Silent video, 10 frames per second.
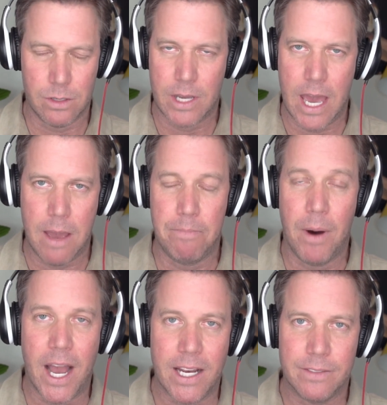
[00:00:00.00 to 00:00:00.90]
Okay,
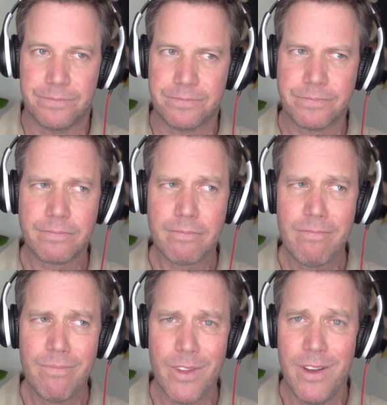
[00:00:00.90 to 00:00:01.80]
but
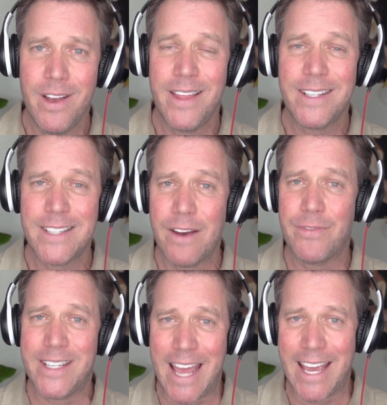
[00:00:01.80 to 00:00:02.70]
that's
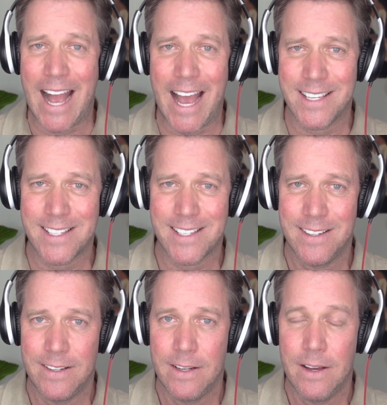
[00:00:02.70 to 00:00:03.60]
every day, guys.
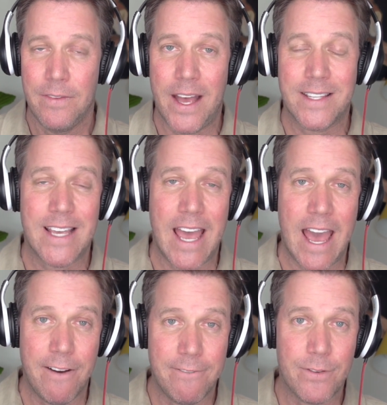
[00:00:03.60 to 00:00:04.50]
That's
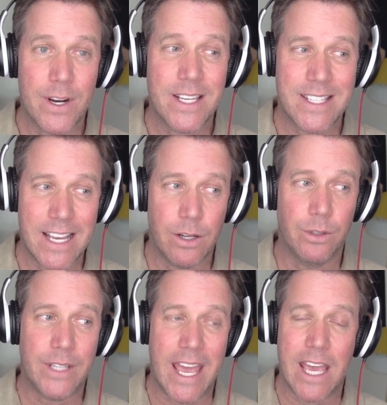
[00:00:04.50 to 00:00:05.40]
every
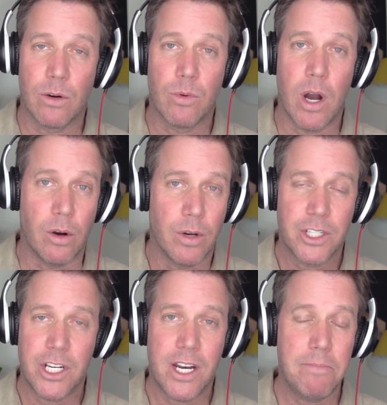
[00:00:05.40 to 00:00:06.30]
single day in a row.
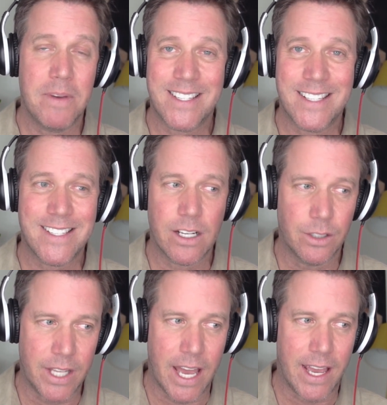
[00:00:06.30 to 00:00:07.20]
She didn't miss a
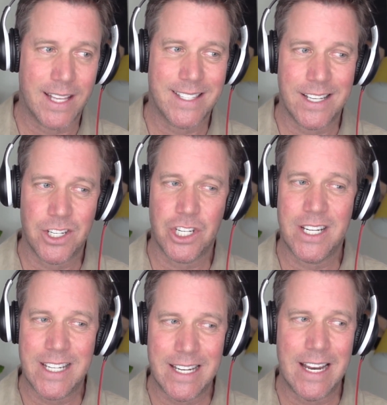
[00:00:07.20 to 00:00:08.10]
single day. It says she
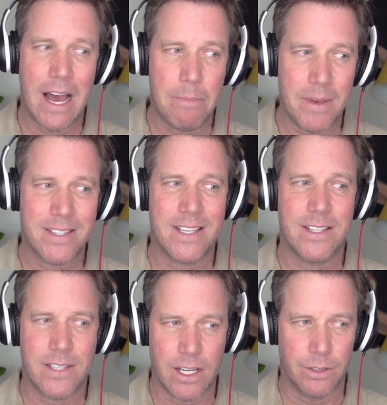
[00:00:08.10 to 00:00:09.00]
did not miss a
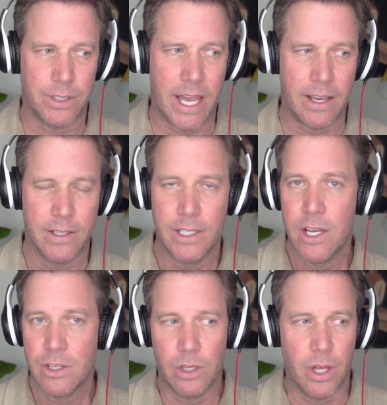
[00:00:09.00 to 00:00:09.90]
single day.
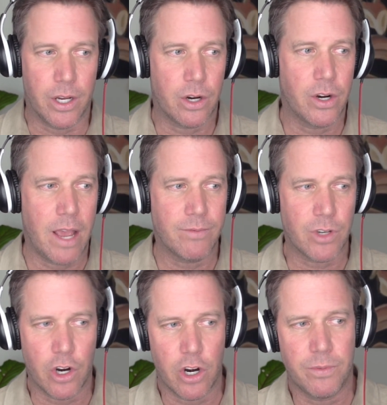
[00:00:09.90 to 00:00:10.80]
So look, her name's
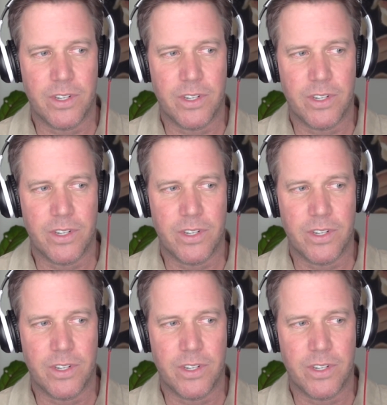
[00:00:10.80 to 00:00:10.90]
Herb.